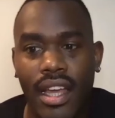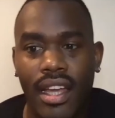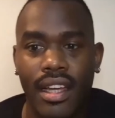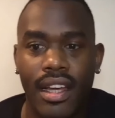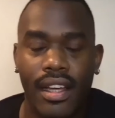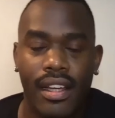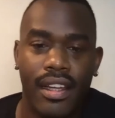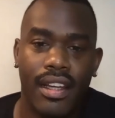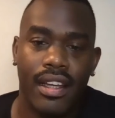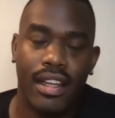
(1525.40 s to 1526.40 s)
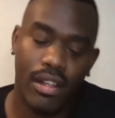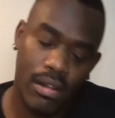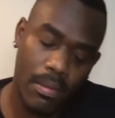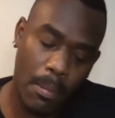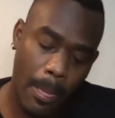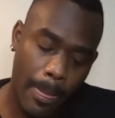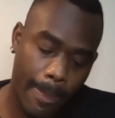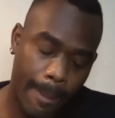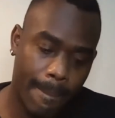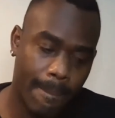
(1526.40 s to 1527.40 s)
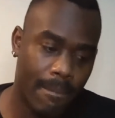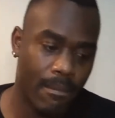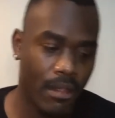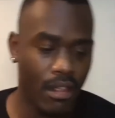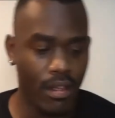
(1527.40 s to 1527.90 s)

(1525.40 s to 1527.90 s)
why jazz and why not Vivaldi or